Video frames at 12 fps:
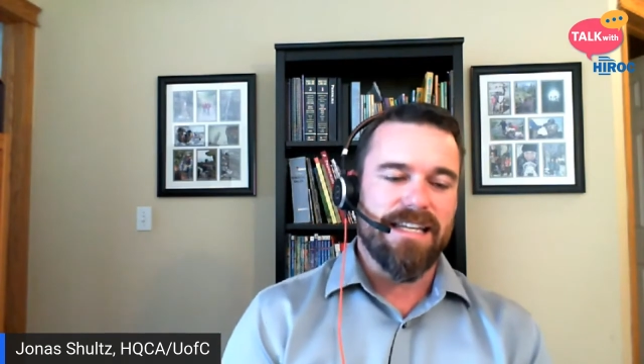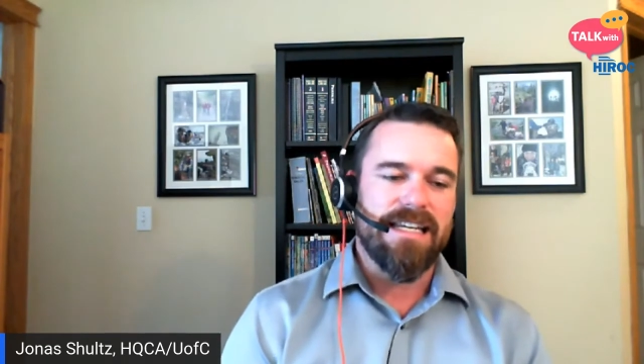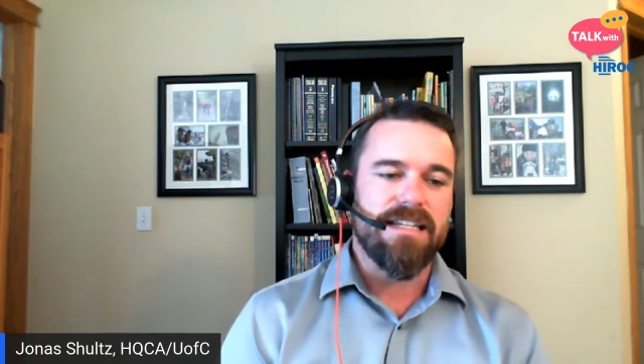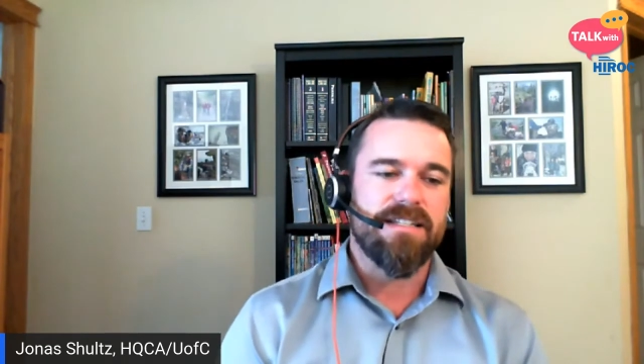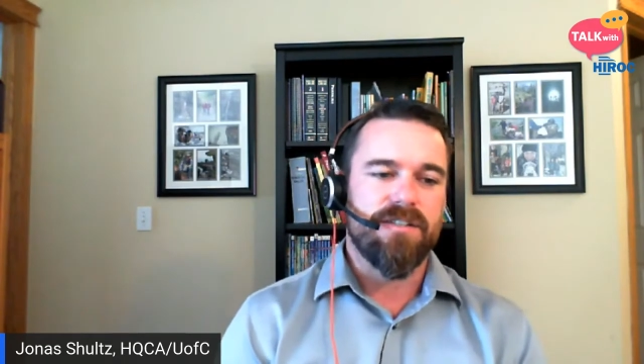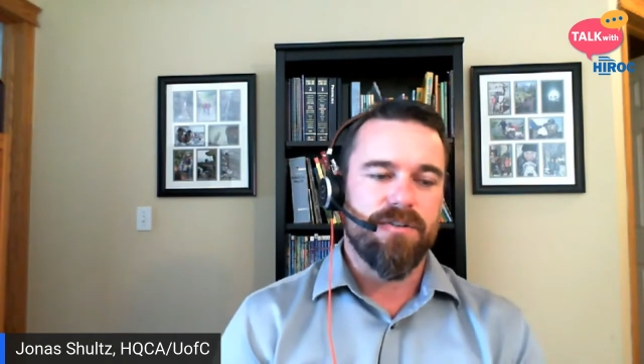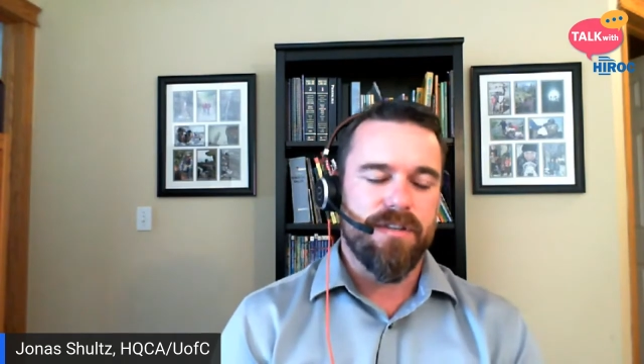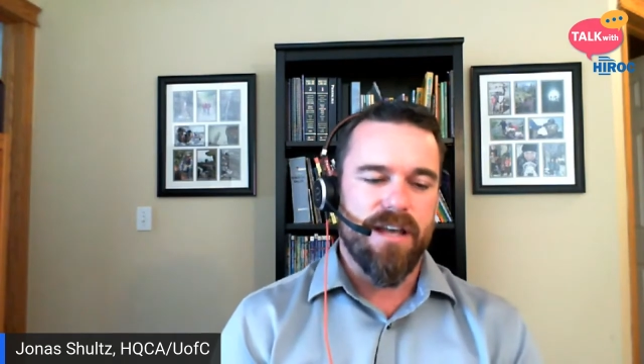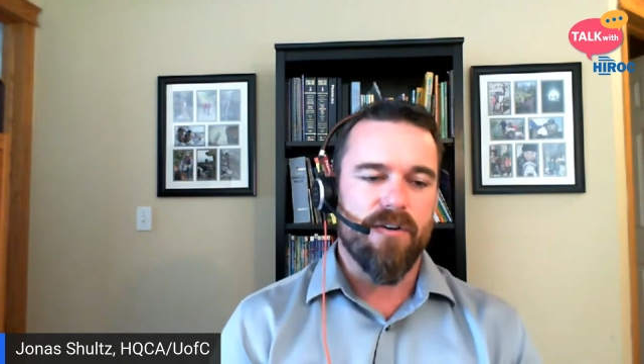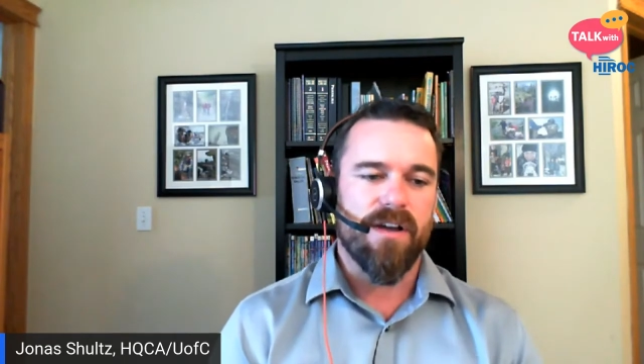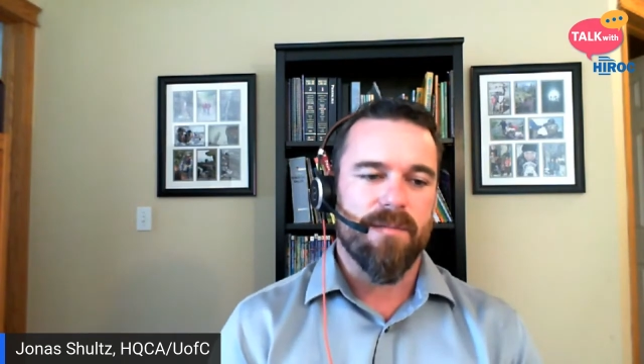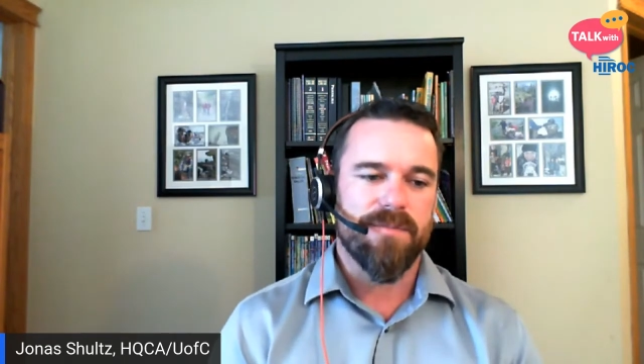leads to the
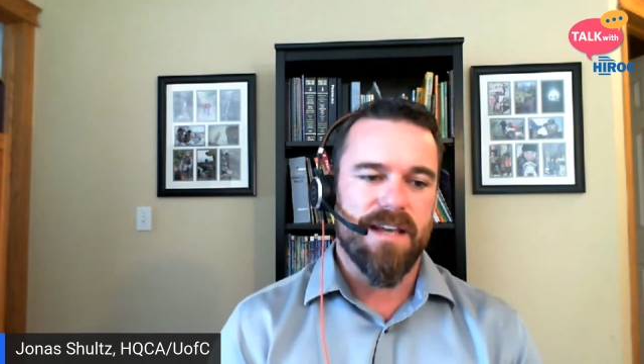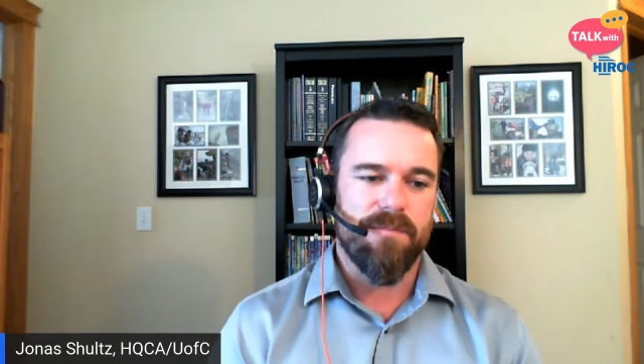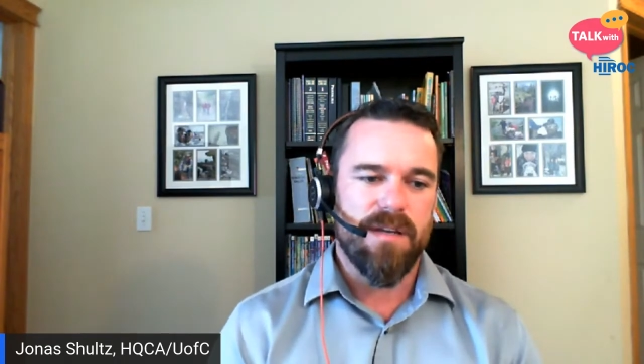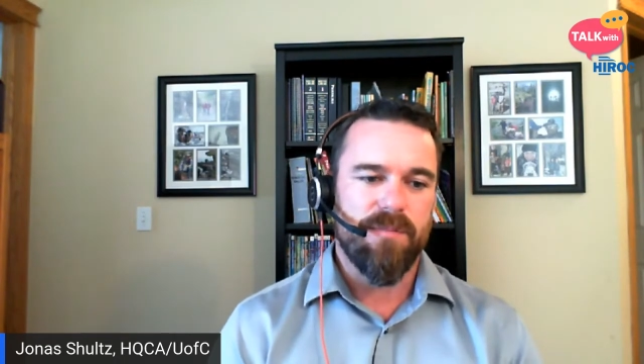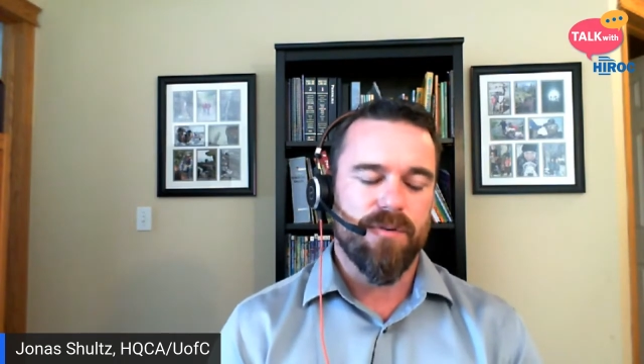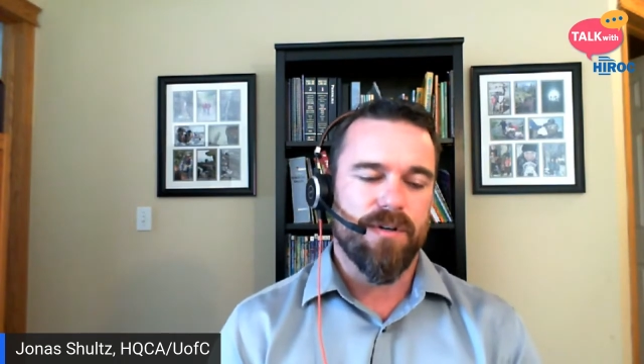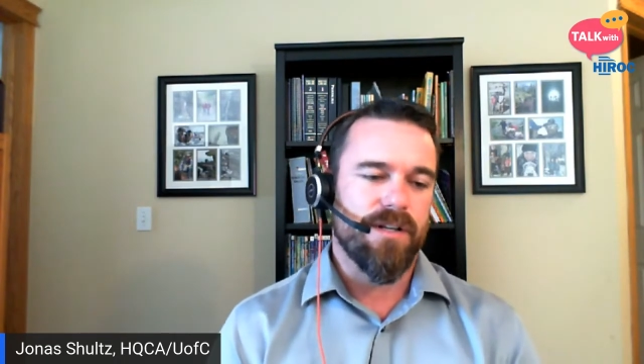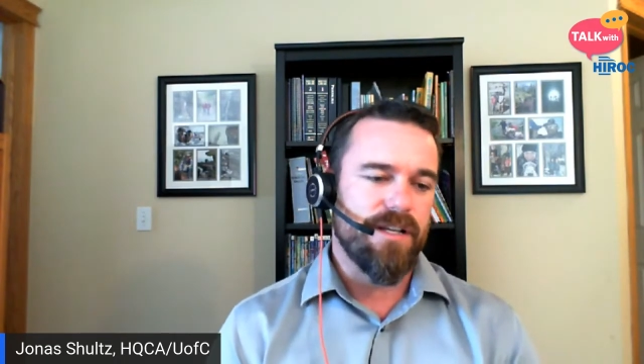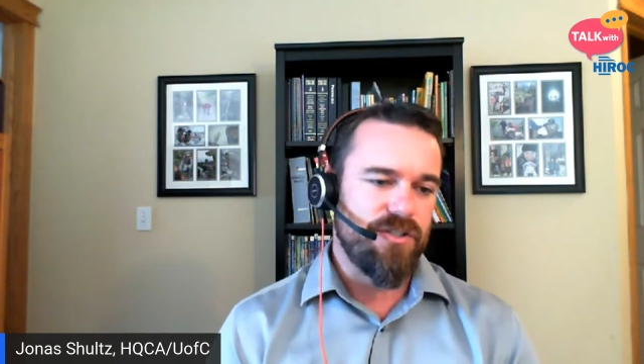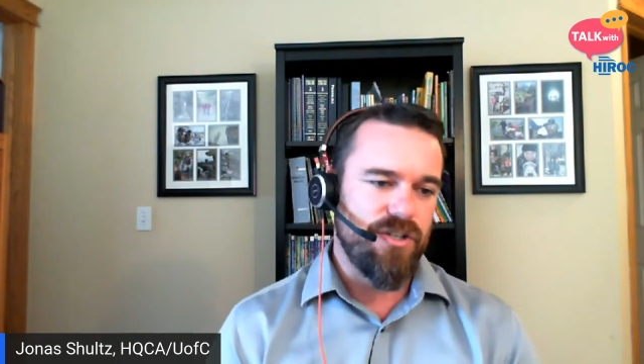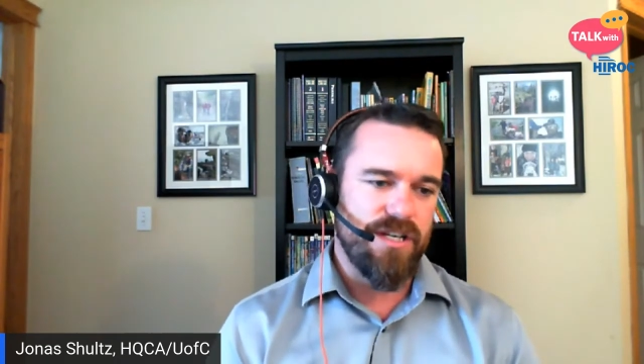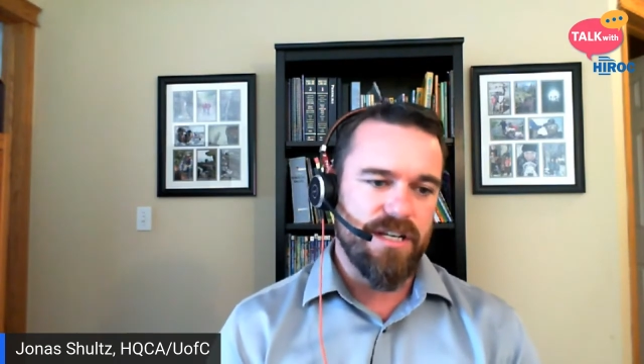outcomes that people
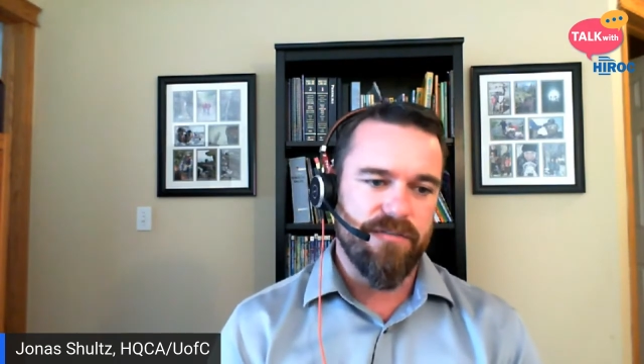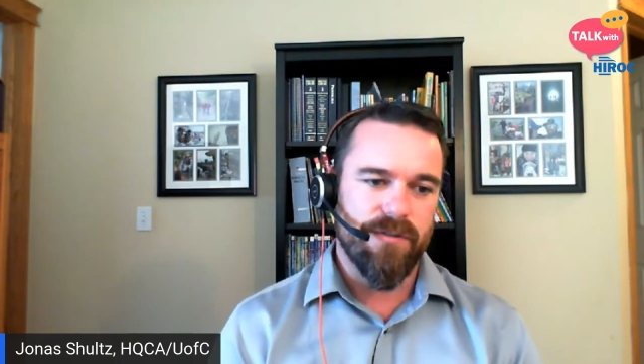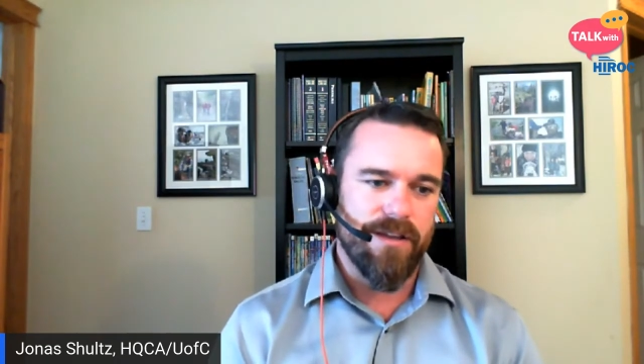achieve,